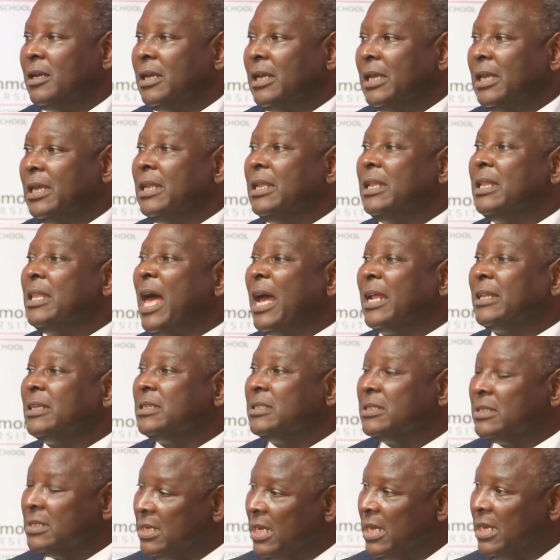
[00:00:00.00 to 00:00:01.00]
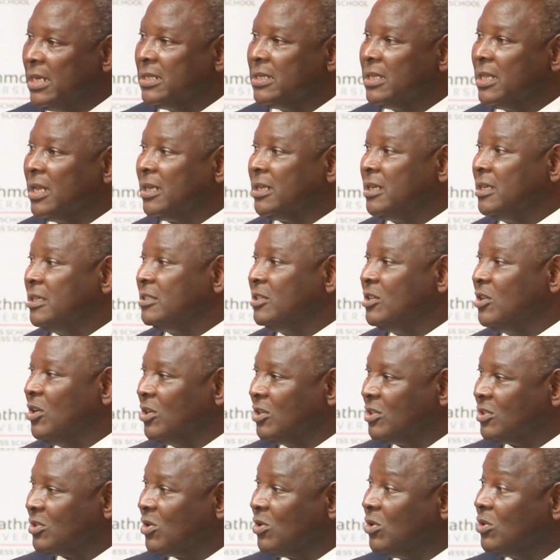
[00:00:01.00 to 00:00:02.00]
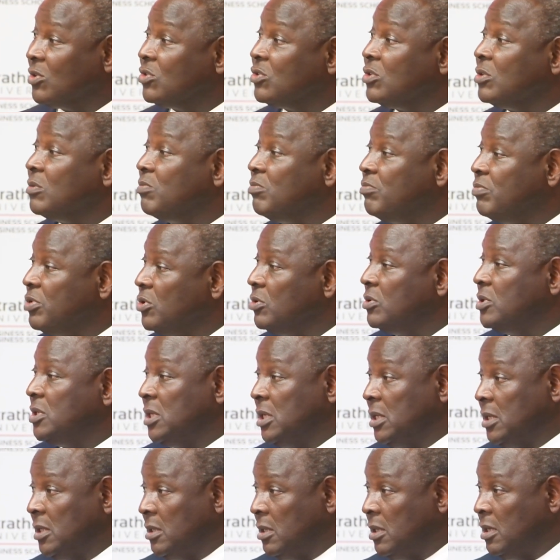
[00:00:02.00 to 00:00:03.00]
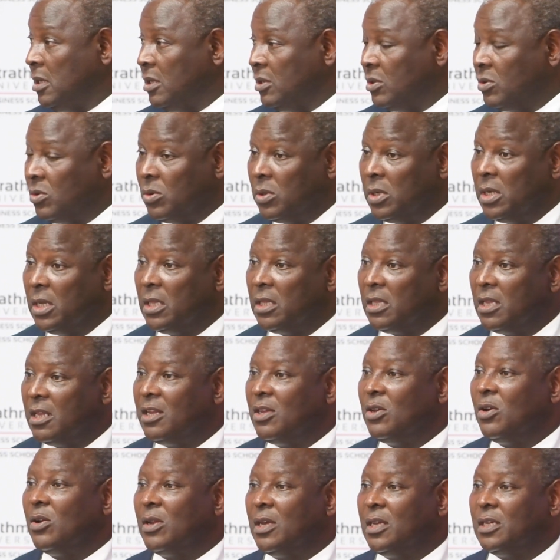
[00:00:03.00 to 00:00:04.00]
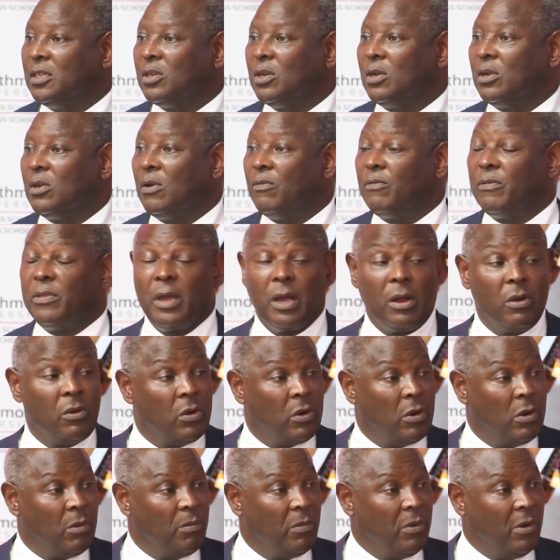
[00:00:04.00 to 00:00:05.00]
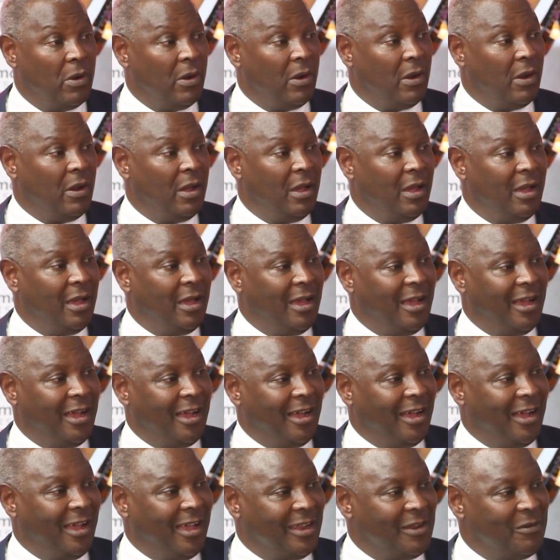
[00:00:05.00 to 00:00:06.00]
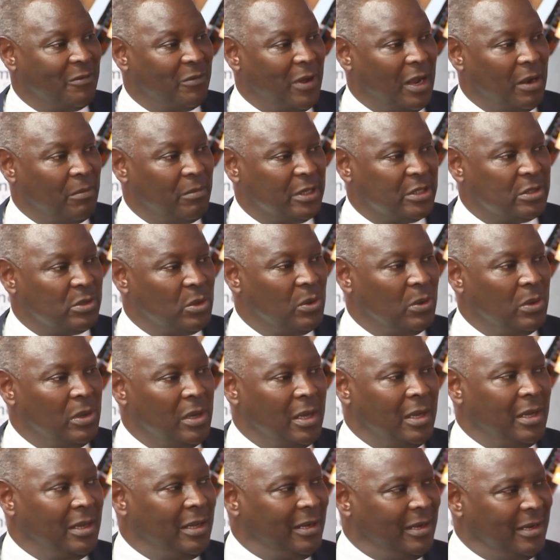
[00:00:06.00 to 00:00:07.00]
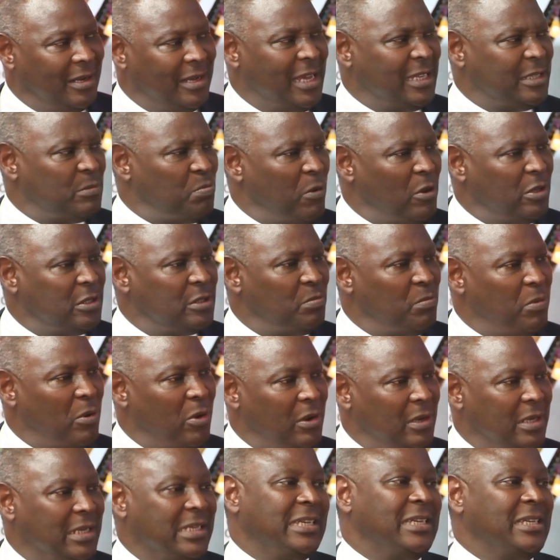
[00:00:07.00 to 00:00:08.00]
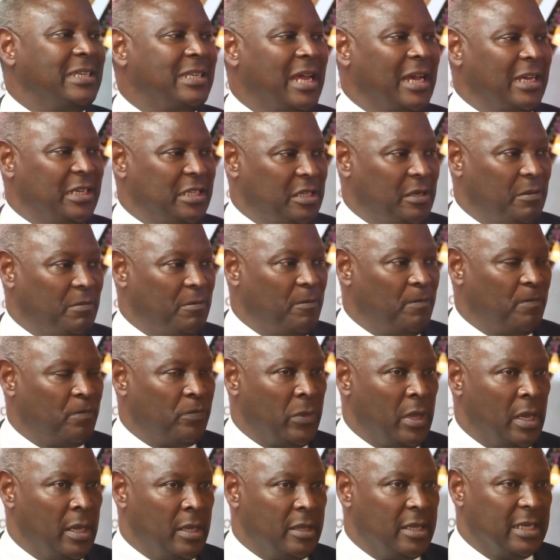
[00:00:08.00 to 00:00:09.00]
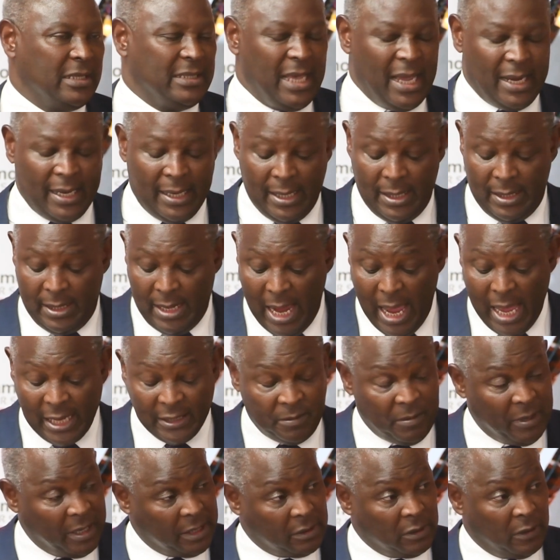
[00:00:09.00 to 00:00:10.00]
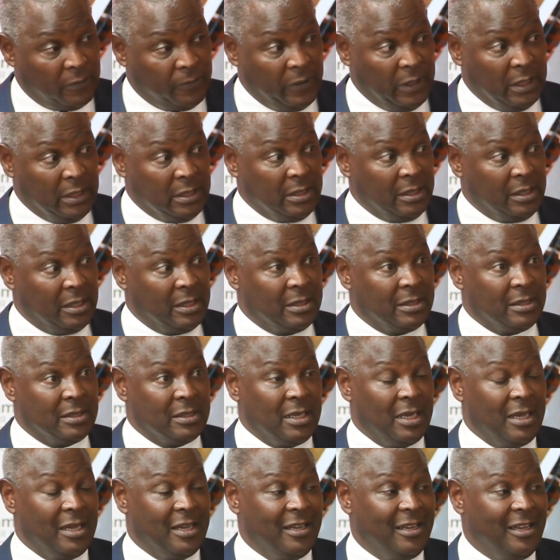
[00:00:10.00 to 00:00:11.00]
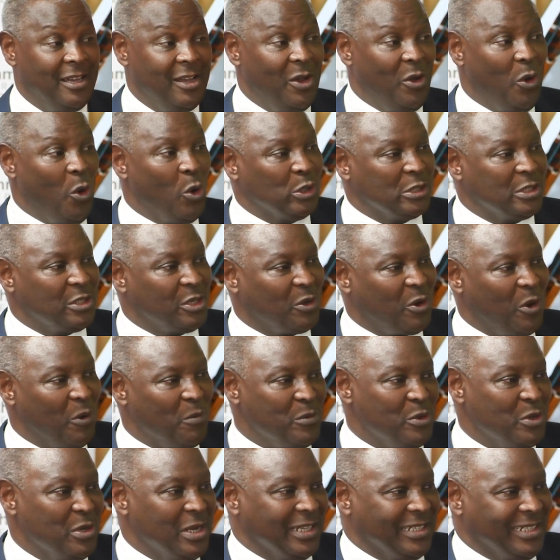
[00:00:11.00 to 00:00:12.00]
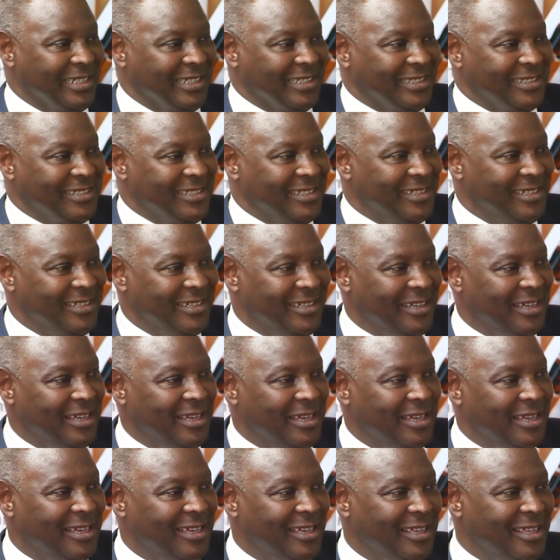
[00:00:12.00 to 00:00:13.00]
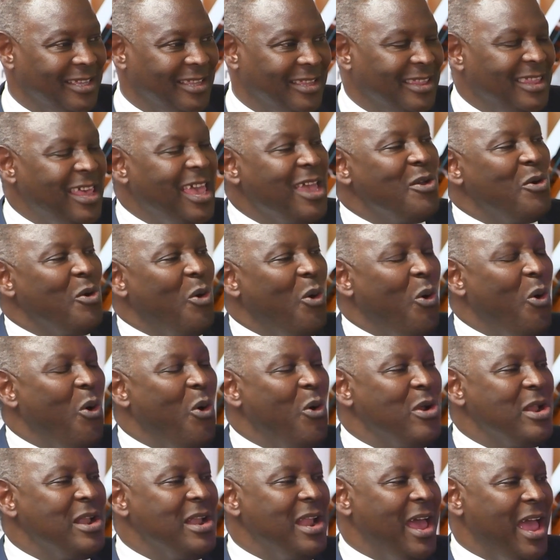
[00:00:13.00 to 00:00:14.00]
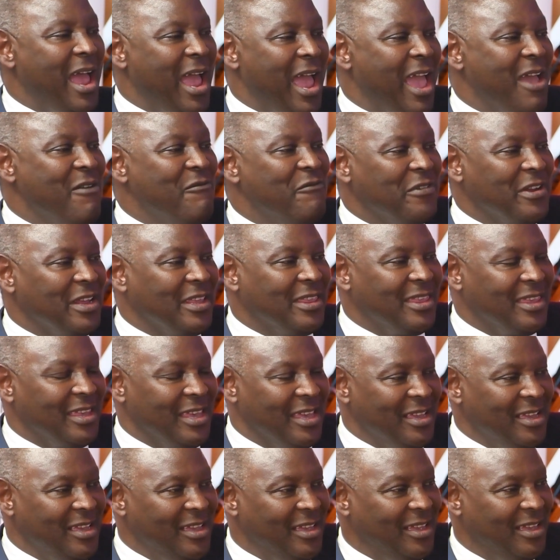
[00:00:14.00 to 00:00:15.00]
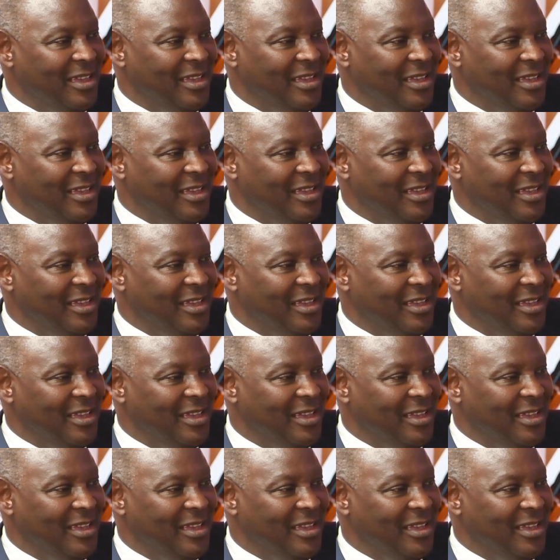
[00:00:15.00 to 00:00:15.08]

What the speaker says: in that state that is not contributing to the deterioration of the global environment. So responsible leadership. The second aspect of it is host communities. They own everything,